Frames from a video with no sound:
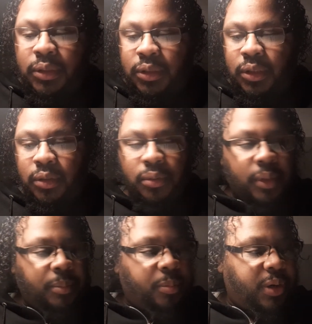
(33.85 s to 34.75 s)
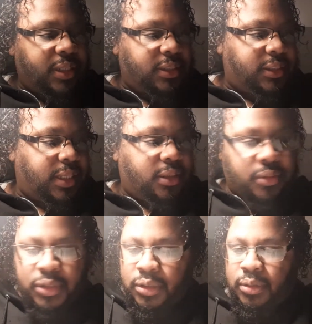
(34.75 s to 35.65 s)
So I'm gonna break this
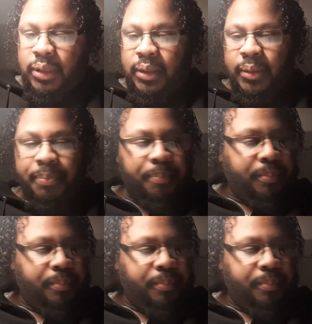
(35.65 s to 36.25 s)
down. So I'm